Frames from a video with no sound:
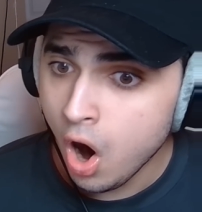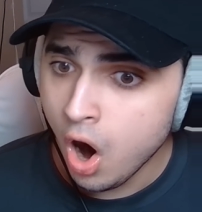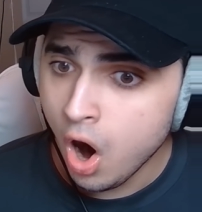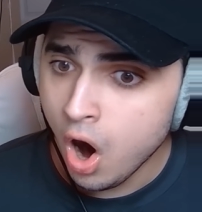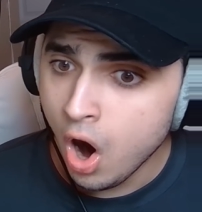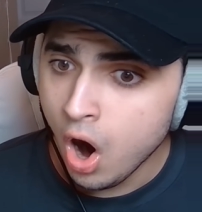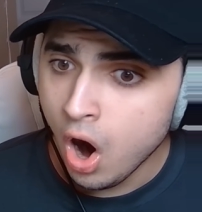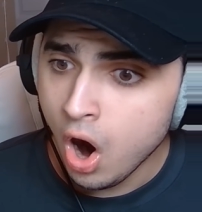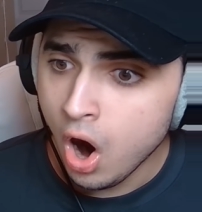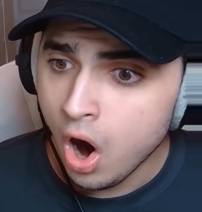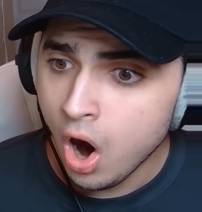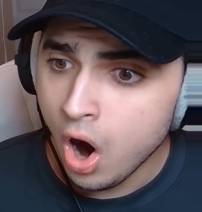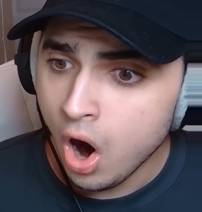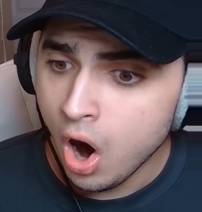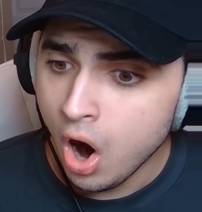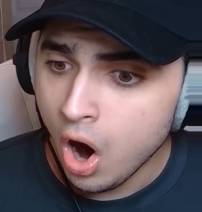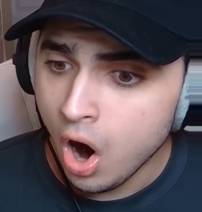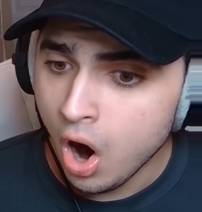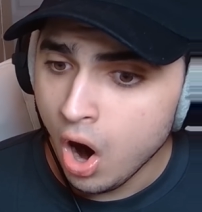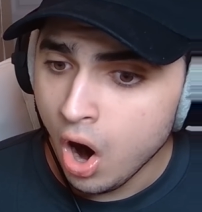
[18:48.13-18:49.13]

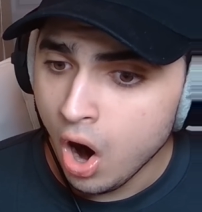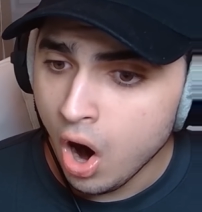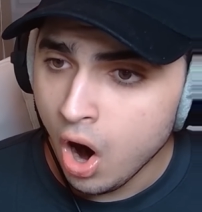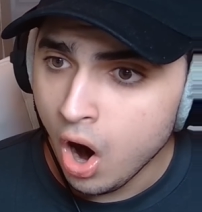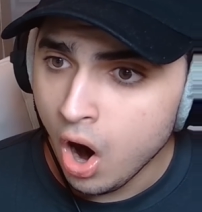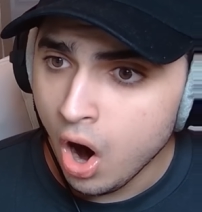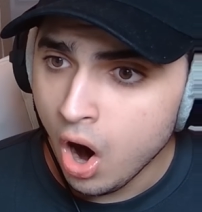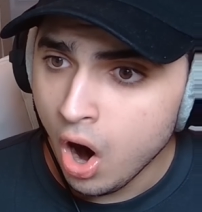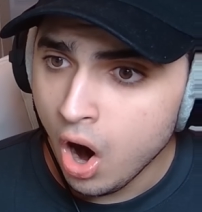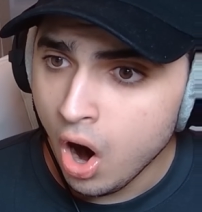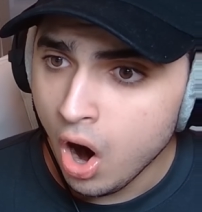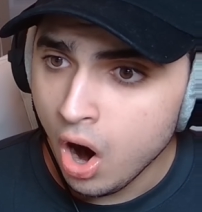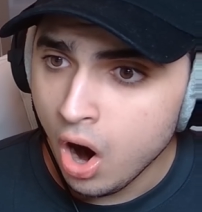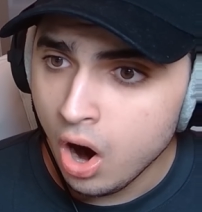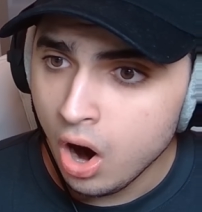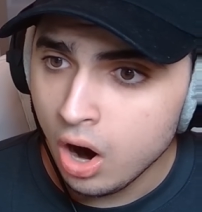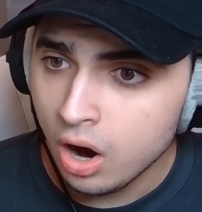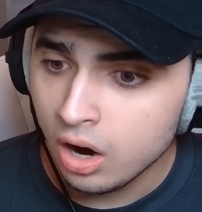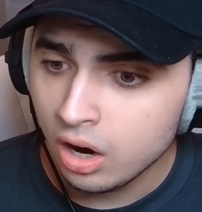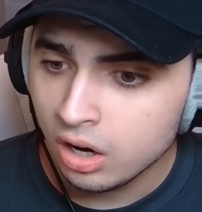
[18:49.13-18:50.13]
Shifu taught
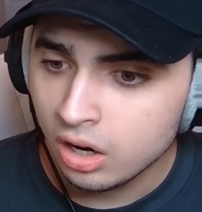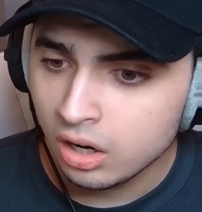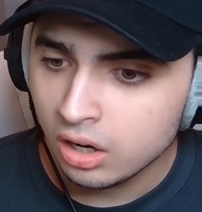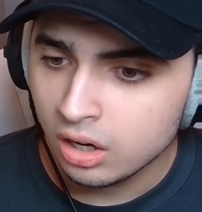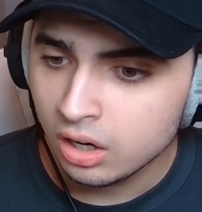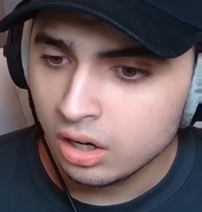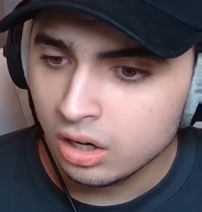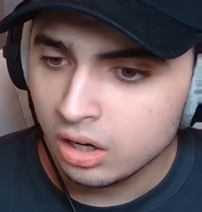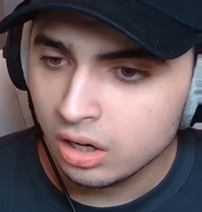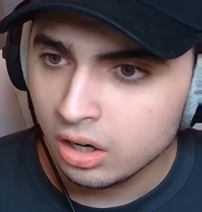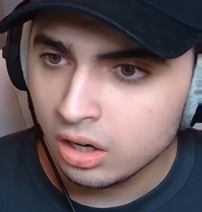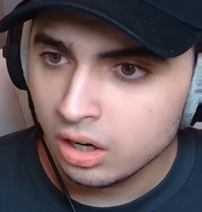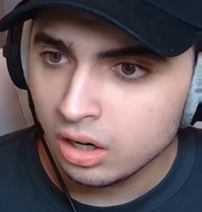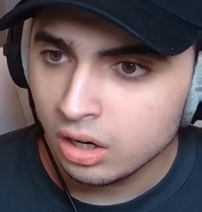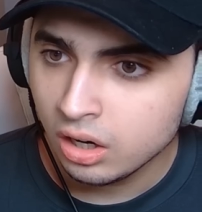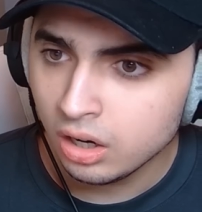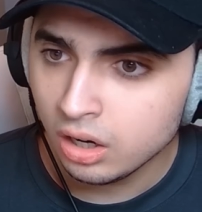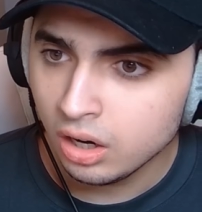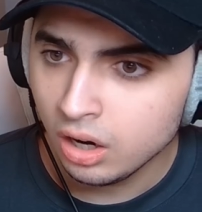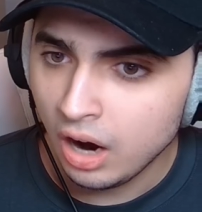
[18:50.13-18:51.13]
you well.
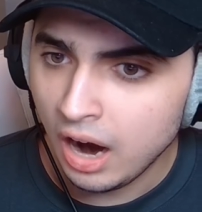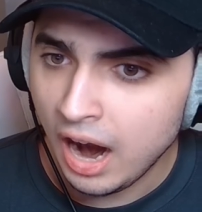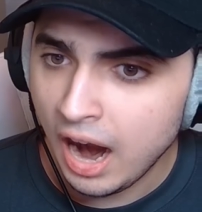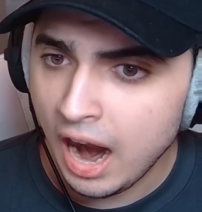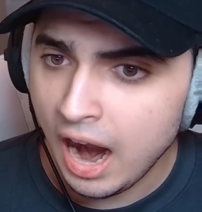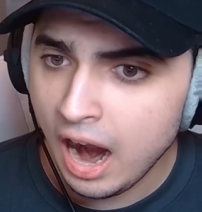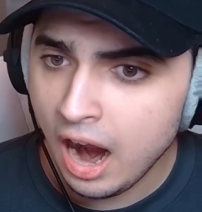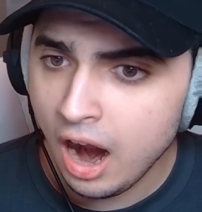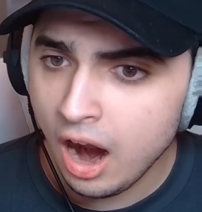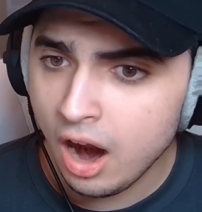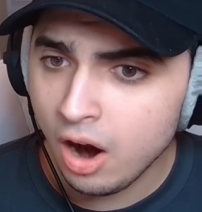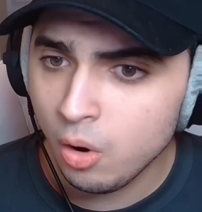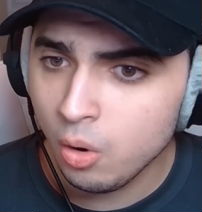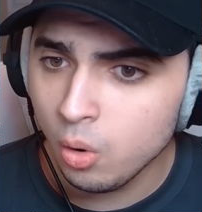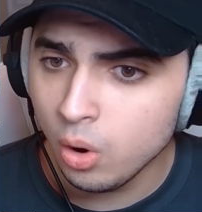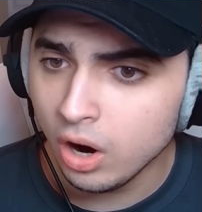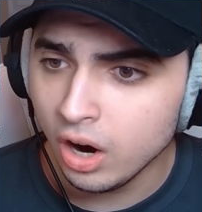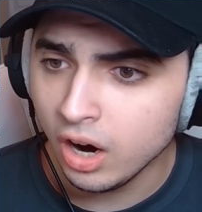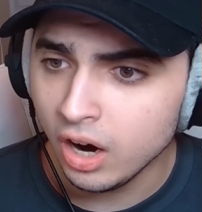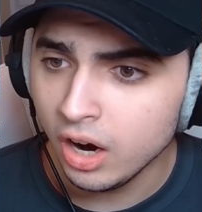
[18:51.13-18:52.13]

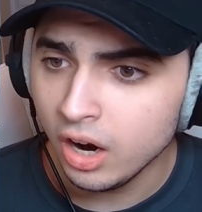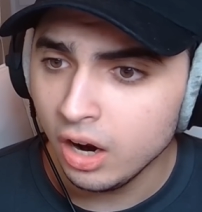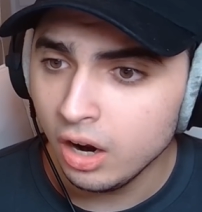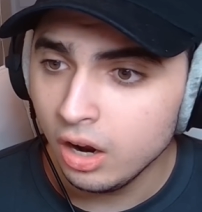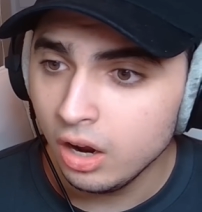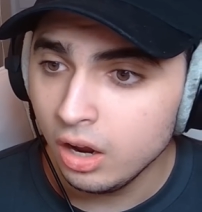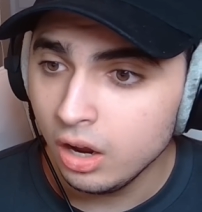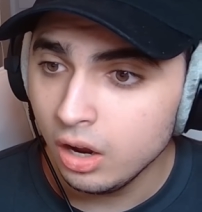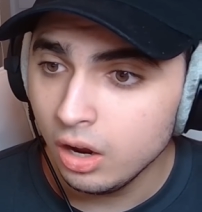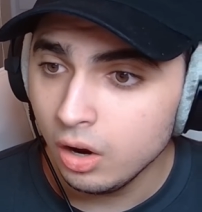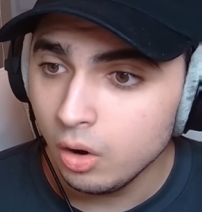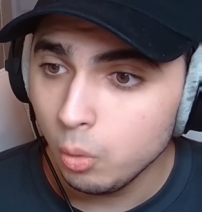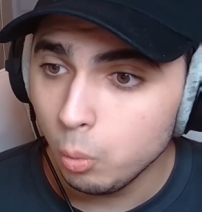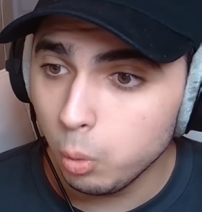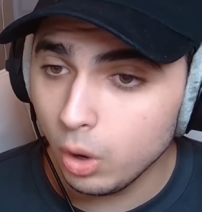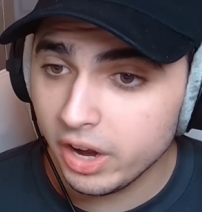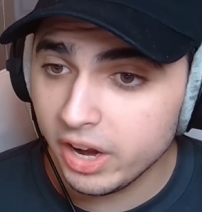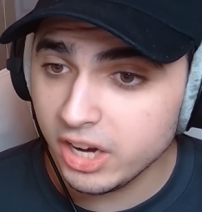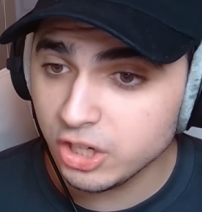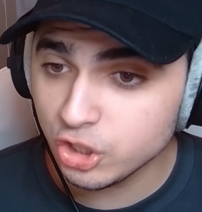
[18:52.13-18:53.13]
How?
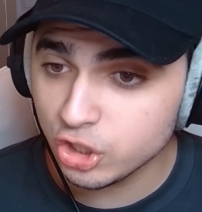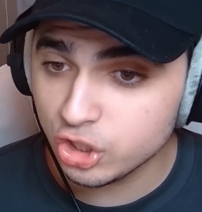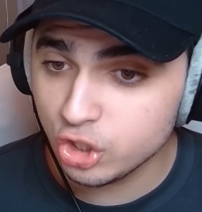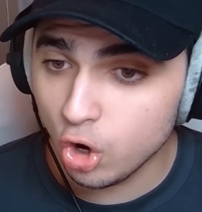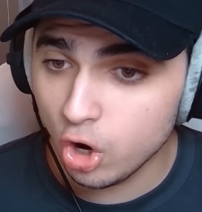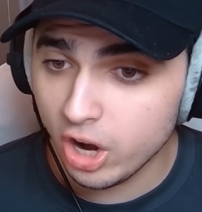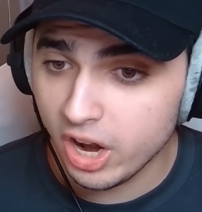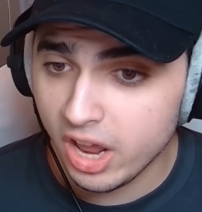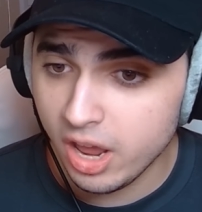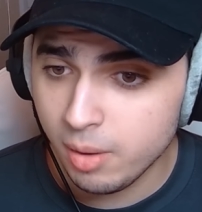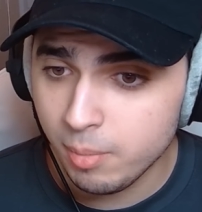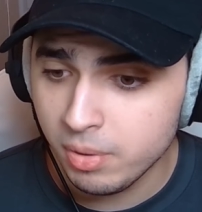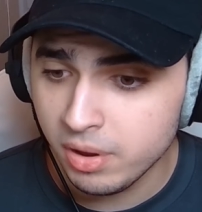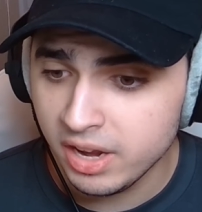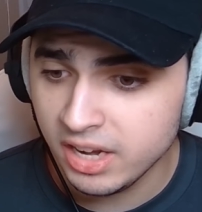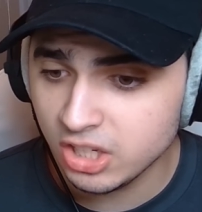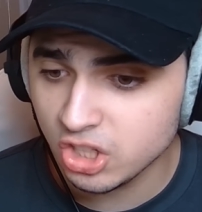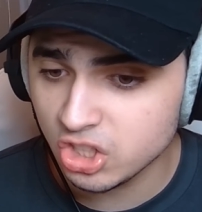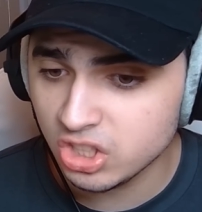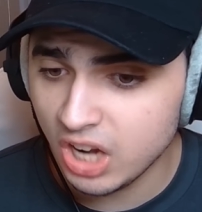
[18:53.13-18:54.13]
What did he just do to him?
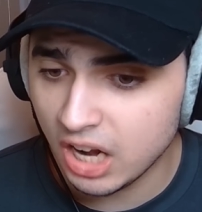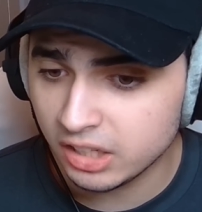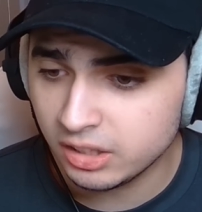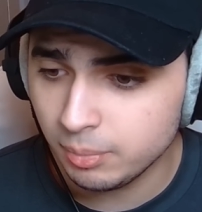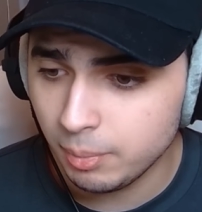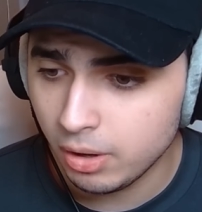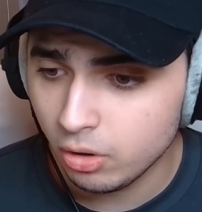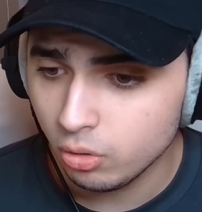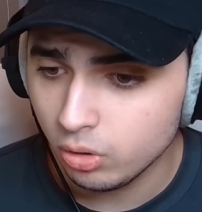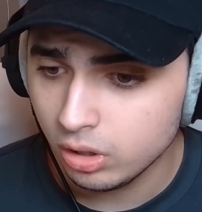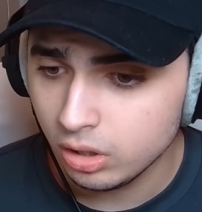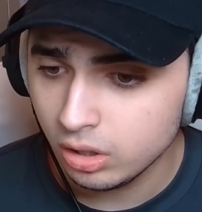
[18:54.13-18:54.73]
He just knocked him out.